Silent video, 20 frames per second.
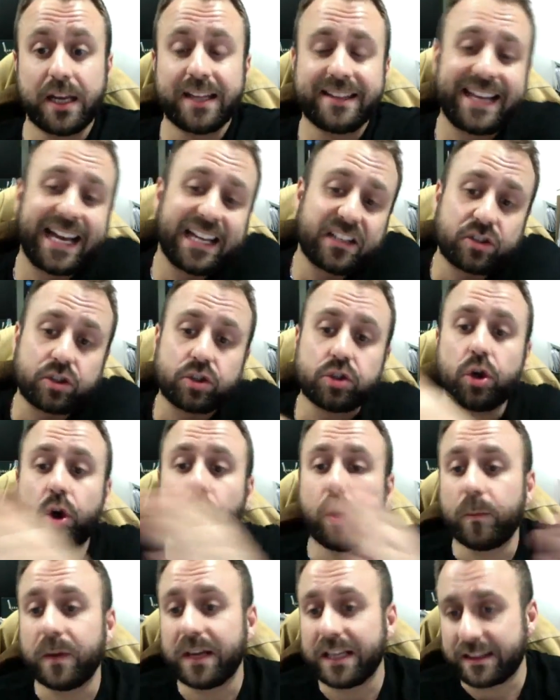That's
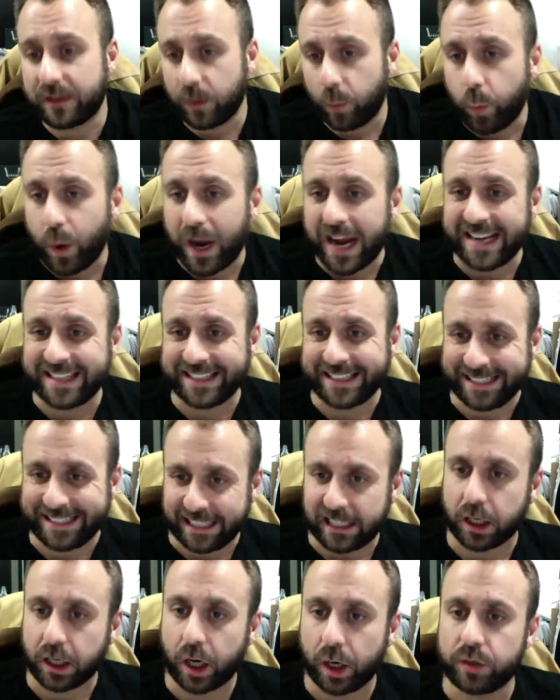normally the way that
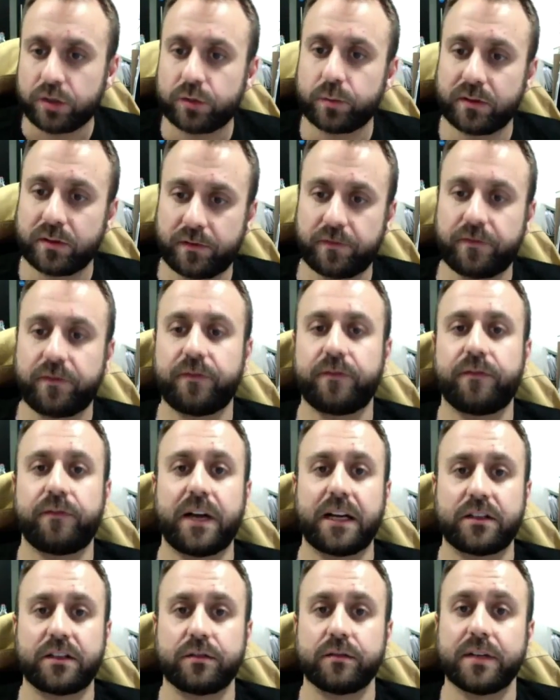it goes with
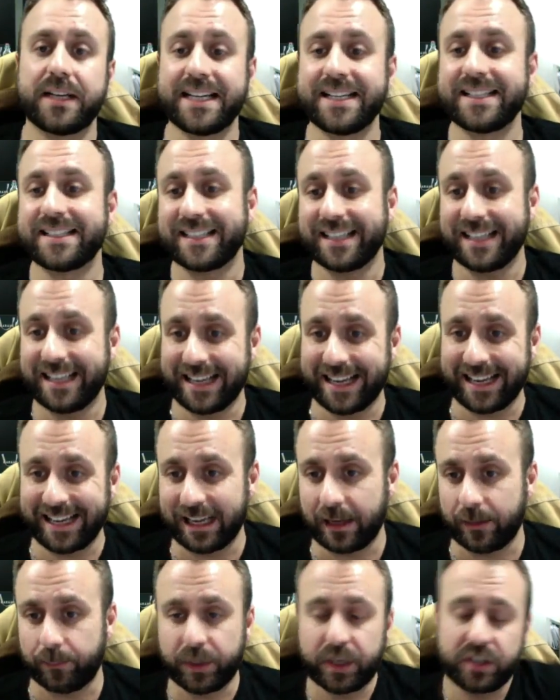factories,
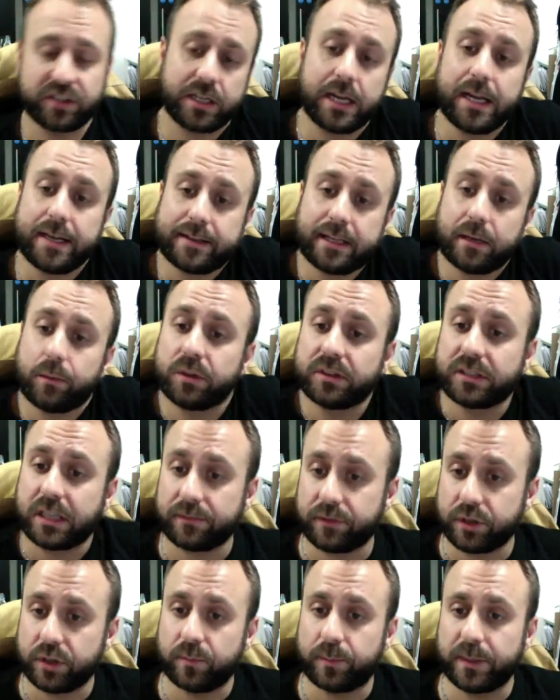because they want to
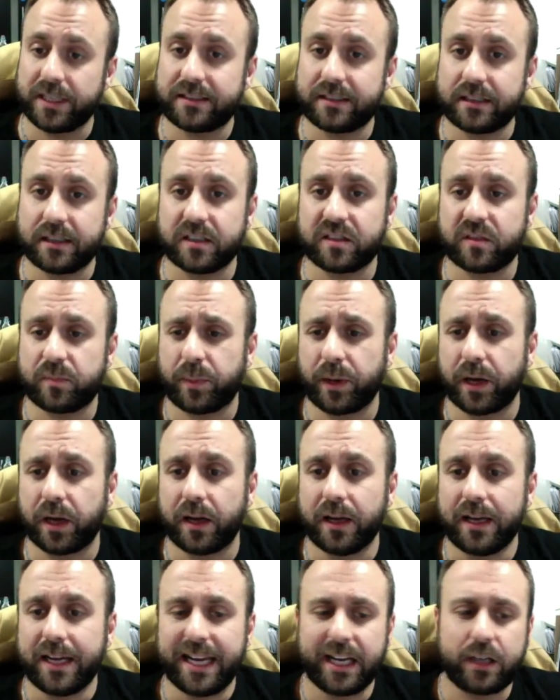have new business, but
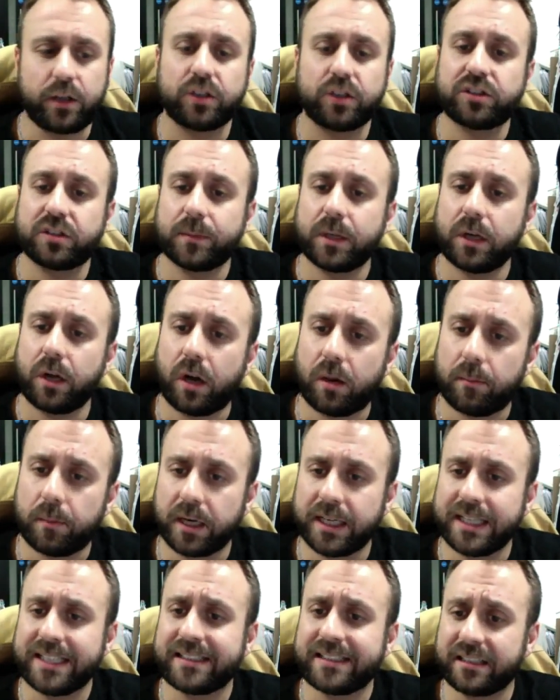it costs them a lot of
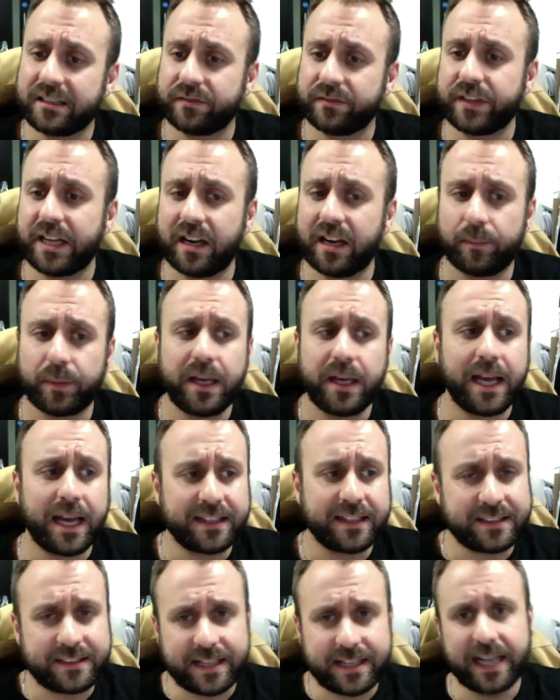money to develop and
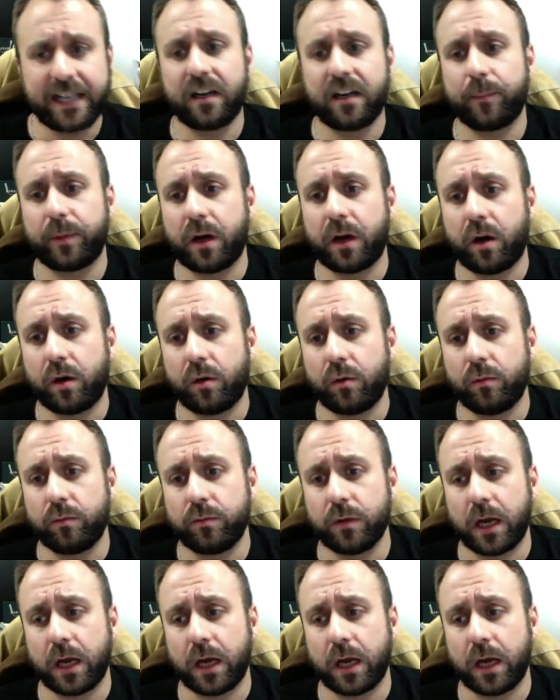to take up a whole